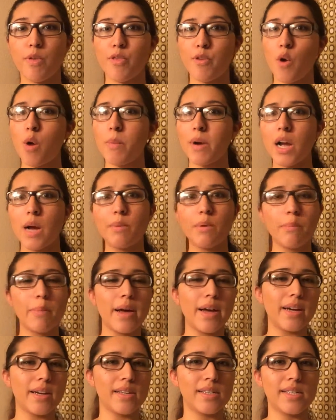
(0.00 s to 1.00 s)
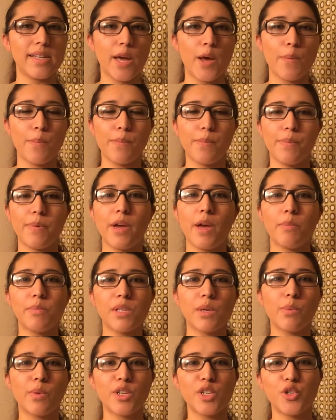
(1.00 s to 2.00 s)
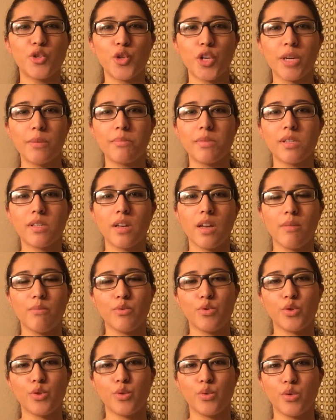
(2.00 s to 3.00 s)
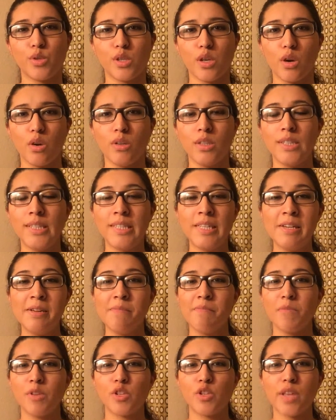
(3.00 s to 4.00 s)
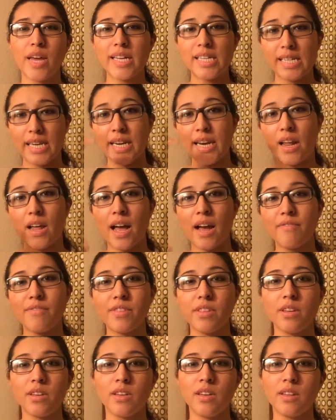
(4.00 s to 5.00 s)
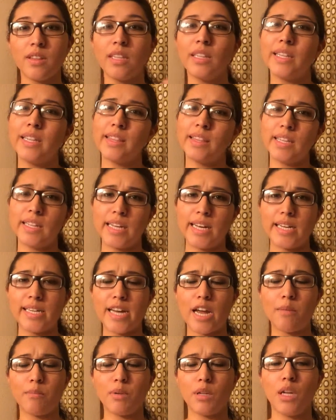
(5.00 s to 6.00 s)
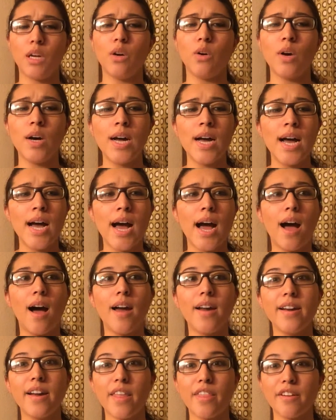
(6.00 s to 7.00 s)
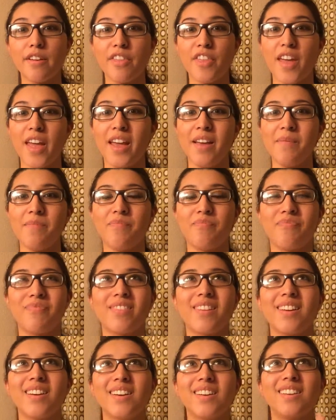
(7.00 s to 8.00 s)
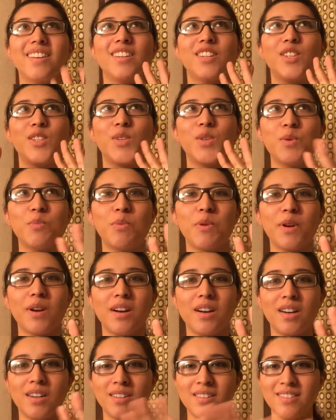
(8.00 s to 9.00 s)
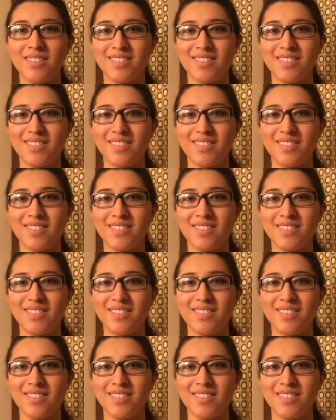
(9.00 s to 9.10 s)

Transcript: throw them a couple bucks, help help someone's dreams come true. So so that's it, and I'll have the, the, the link down below. Another thing, super